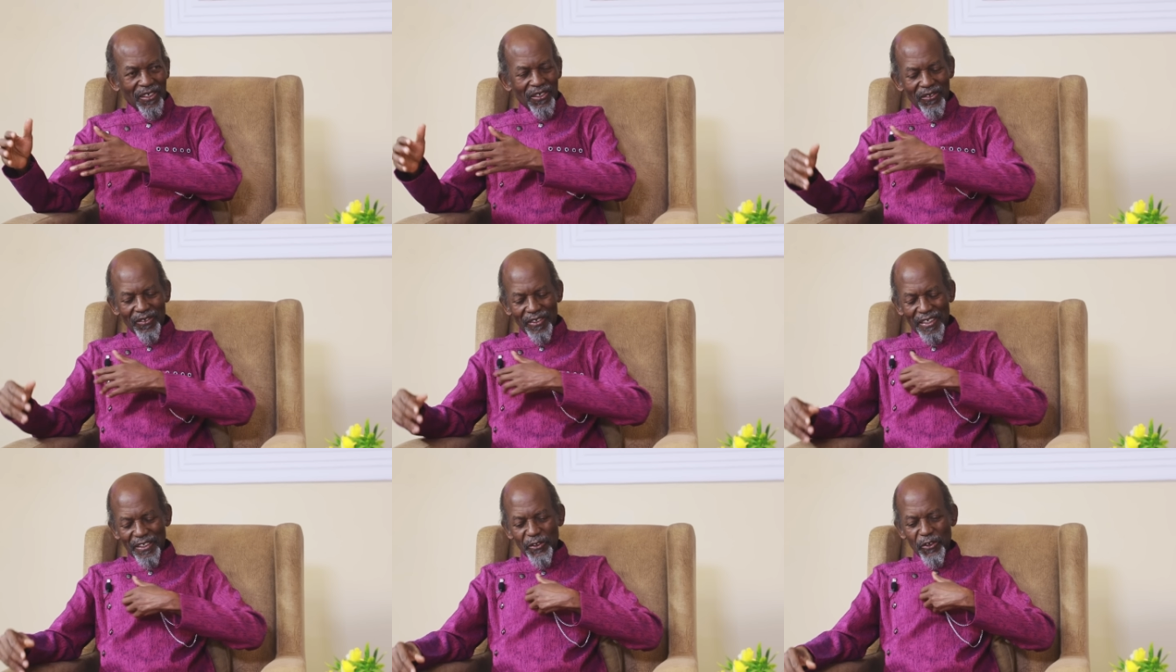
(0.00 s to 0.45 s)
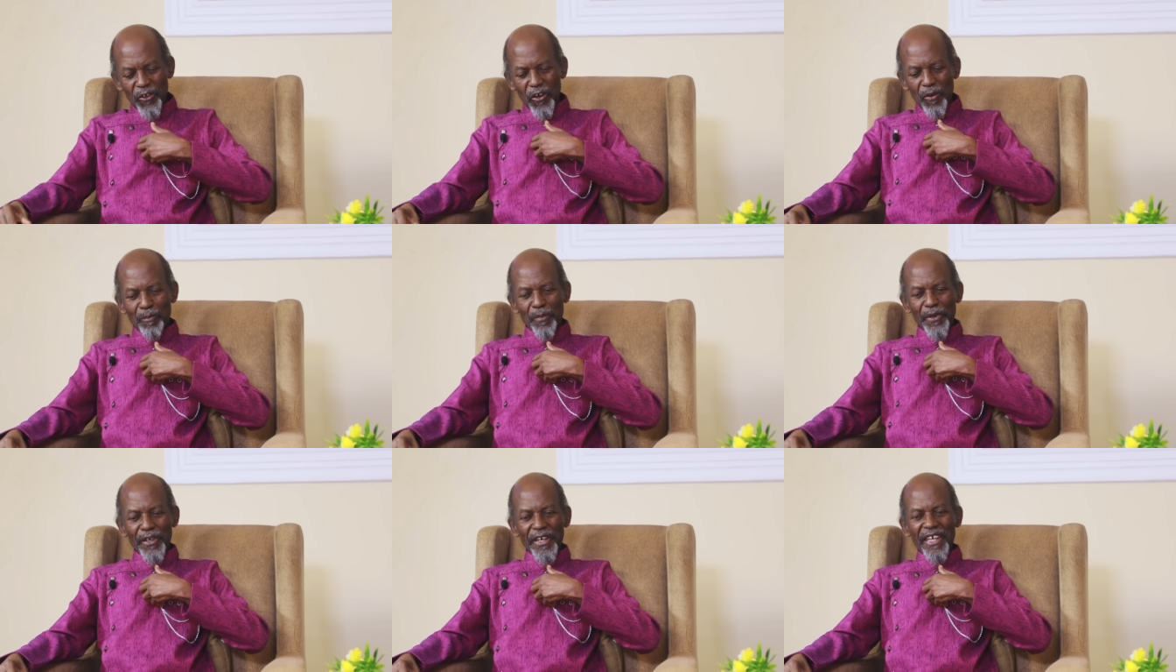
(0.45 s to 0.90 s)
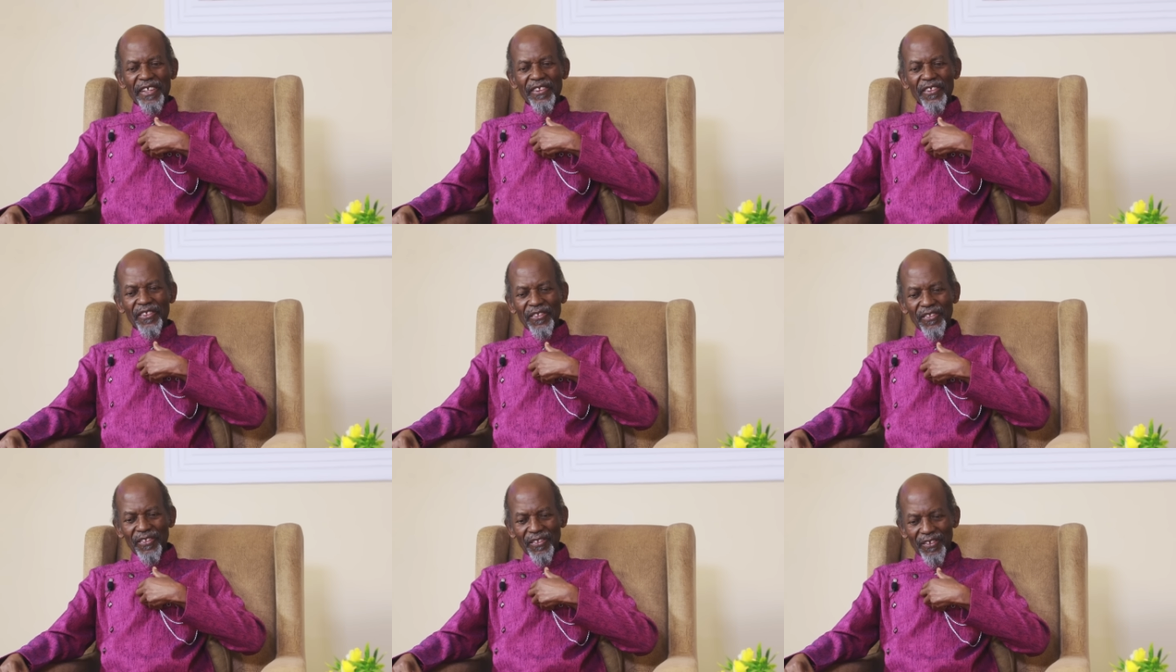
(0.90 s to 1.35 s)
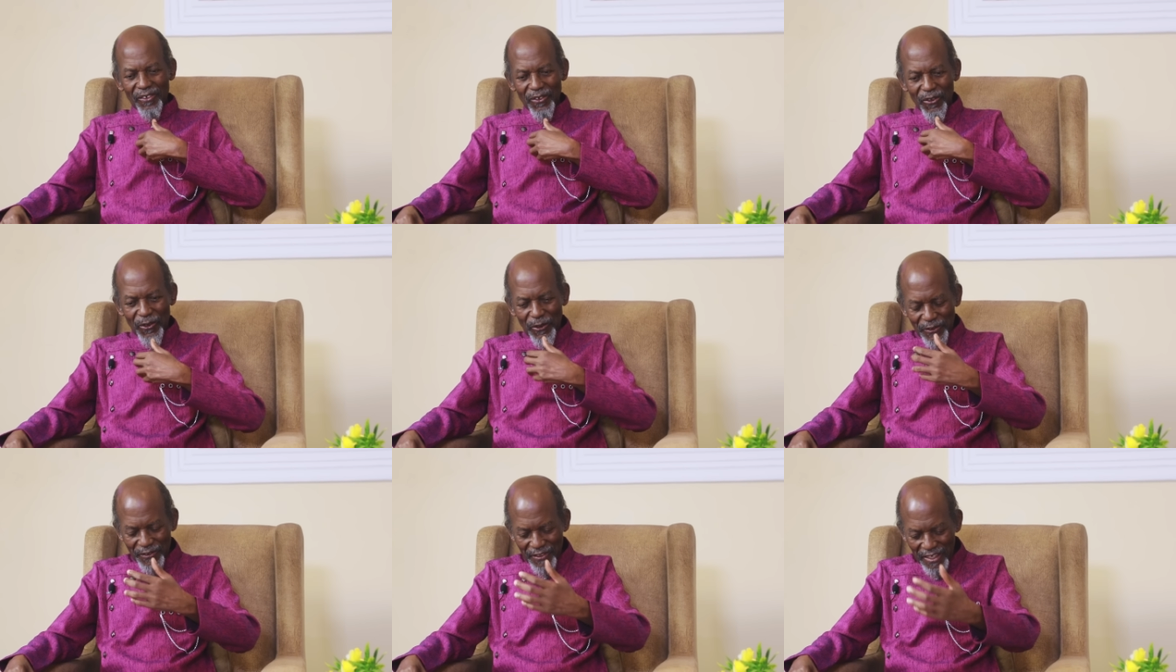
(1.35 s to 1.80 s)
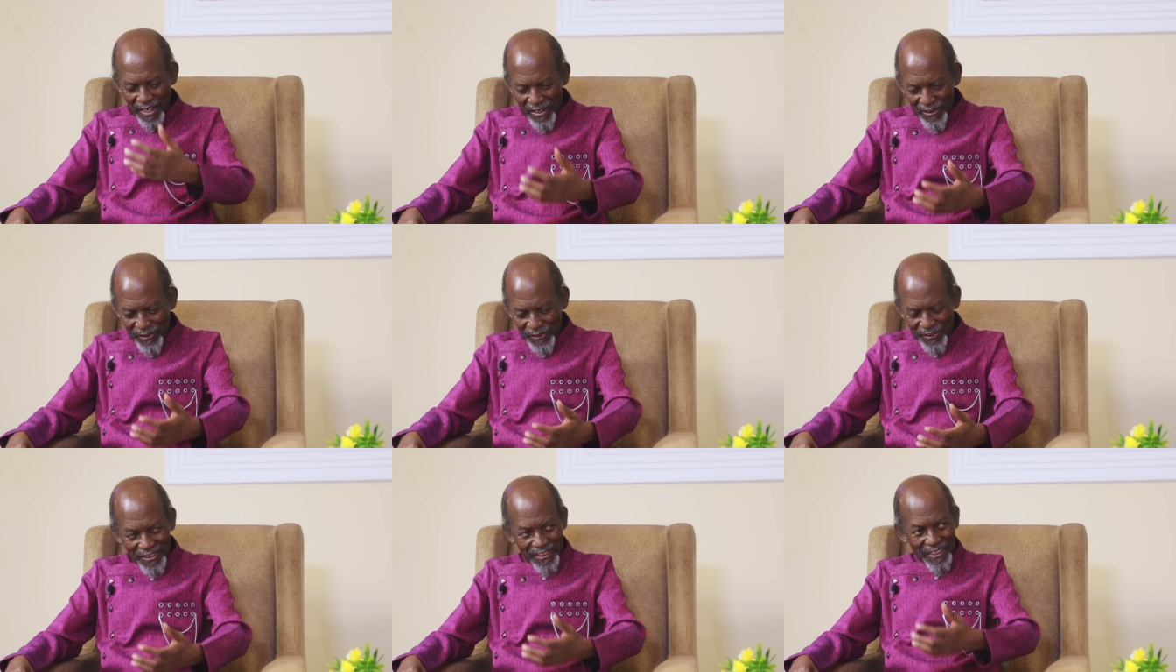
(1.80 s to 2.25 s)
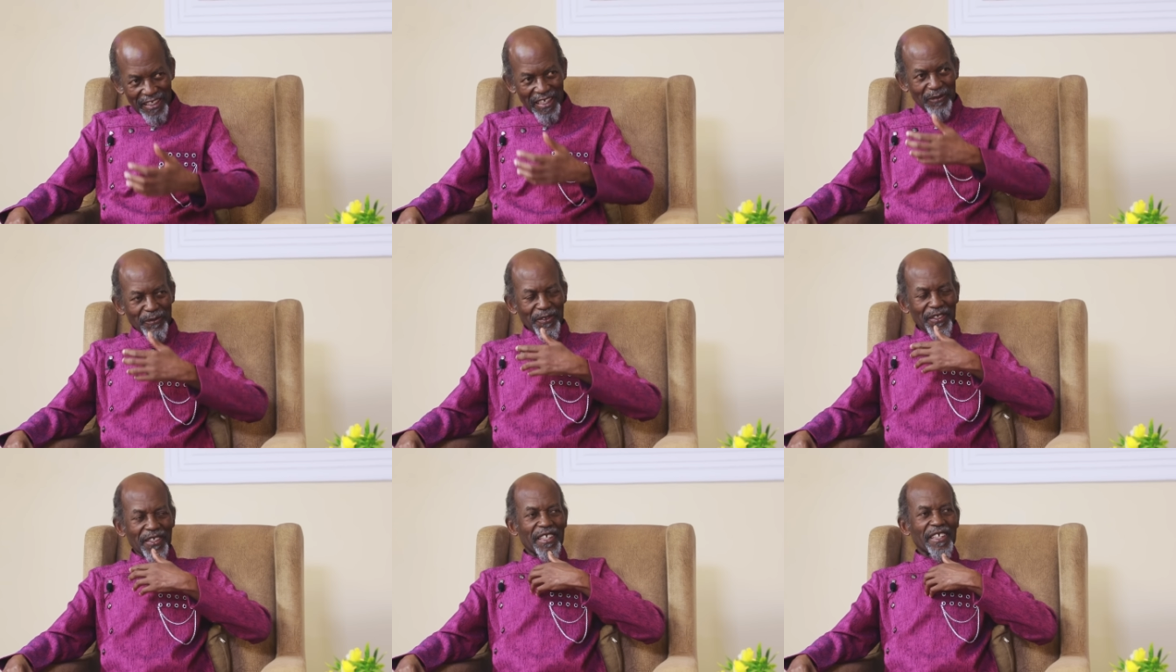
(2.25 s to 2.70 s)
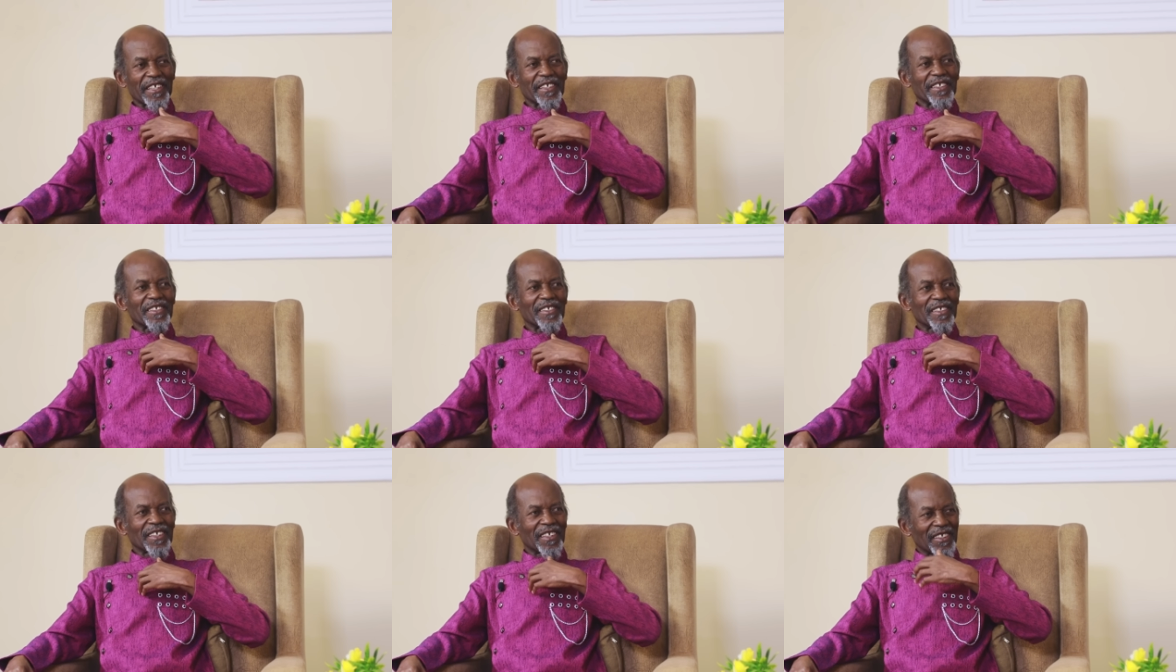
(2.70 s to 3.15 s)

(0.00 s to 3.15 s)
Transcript: When your breath goes out, it comes in.